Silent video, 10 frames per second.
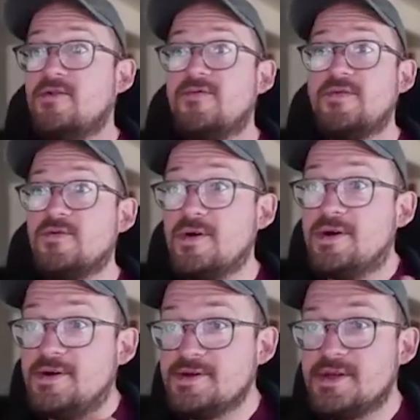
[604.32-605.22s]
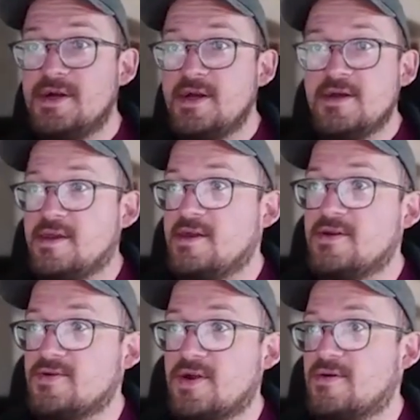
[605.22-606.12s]
over the world. You know,
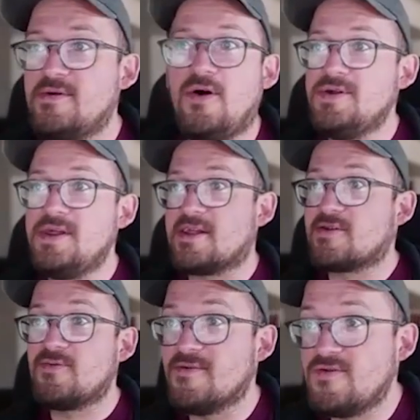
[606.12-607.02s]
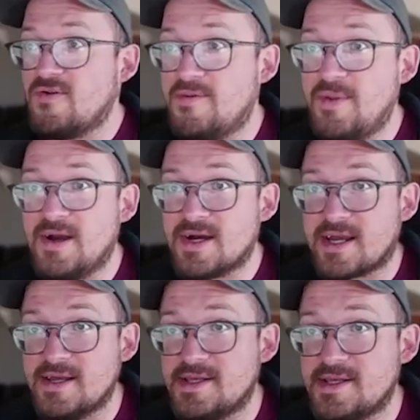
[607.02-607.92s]
there were only like three or four
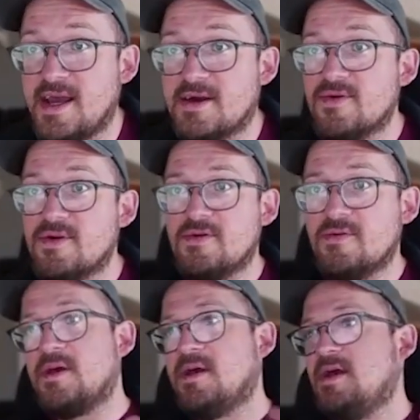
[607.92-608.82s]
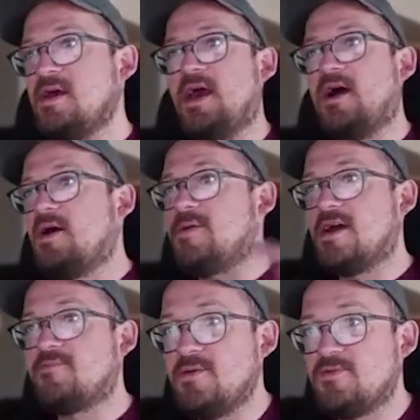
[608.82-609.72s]
Americans in that group. Uh, we
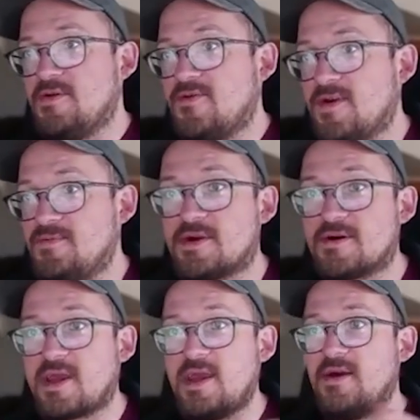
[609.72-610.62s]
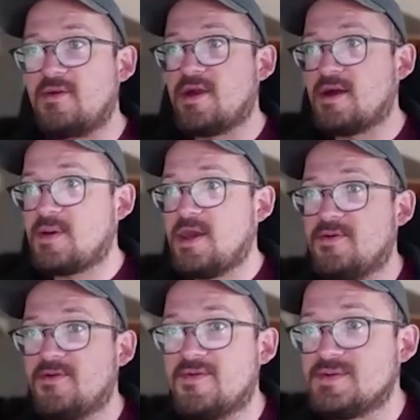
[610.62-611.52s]
had people from Turkey, we had
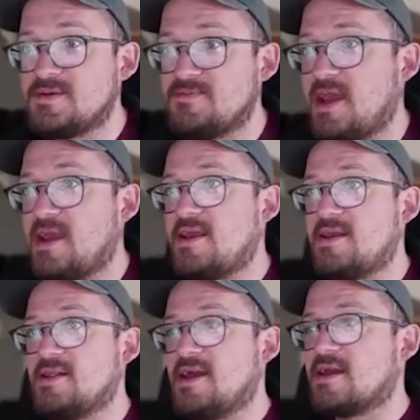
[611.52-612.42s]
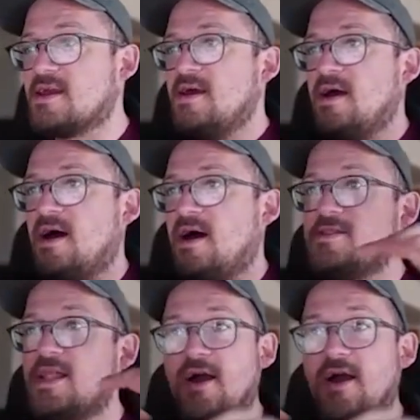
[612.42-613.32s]
people from Spain, like, uh,
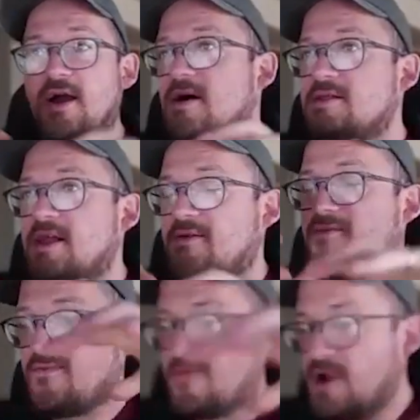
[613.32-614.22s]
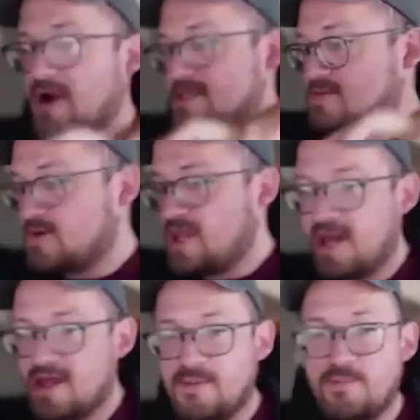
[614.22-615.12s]
like, like for us, we
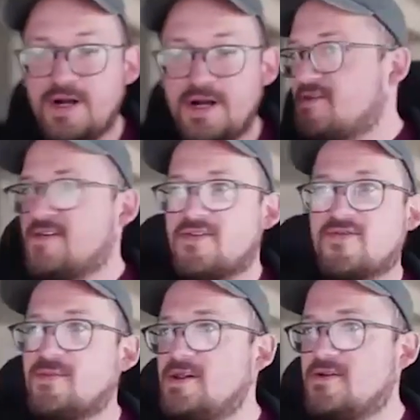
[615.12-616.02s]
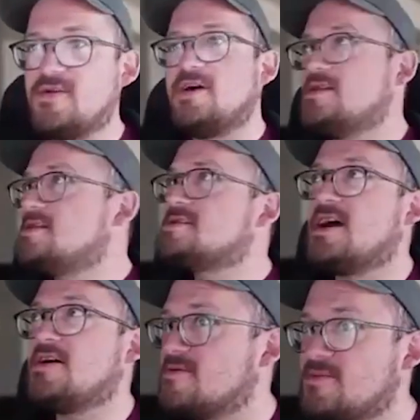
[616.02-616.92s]
had a bunch of us from all over uh, the
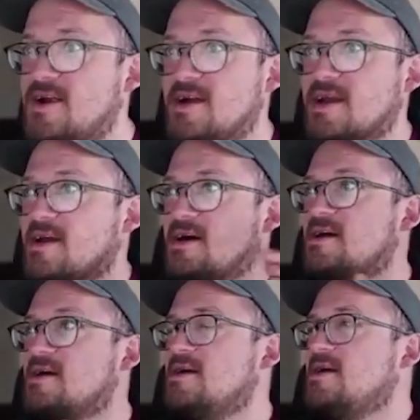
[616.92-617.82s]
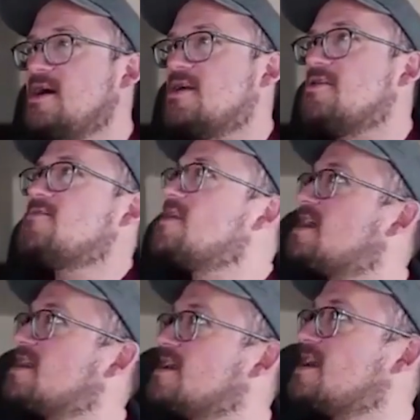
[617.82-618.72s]
South America. I don't know if we
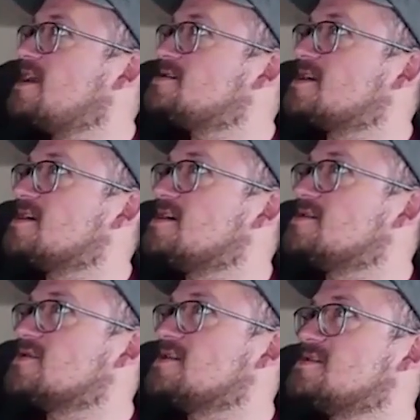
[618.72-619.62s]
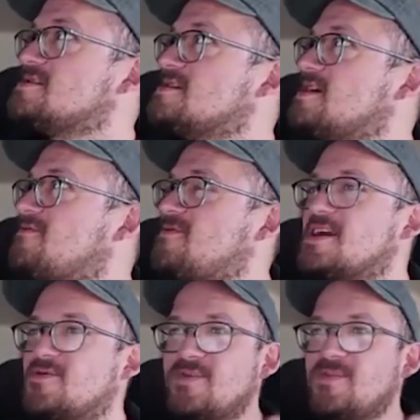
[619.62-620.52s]
had any Asian countries. I feel
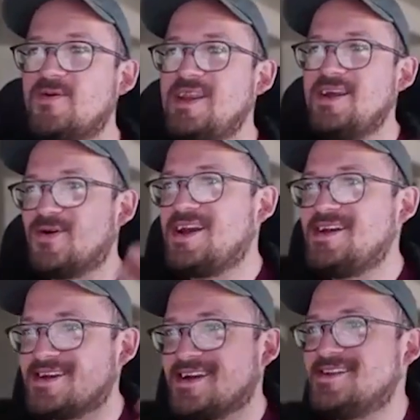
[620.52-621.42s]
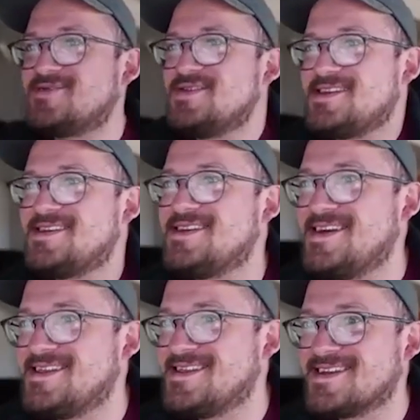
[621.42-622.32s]
like we need, we need more Asian countries in,
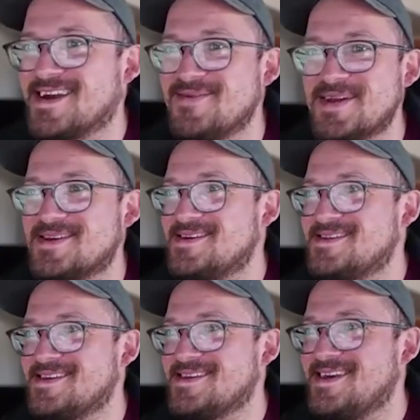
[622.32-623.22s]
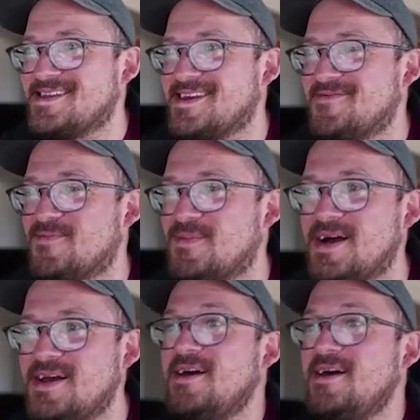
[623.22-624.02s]
in coming to, to ETH Denver. But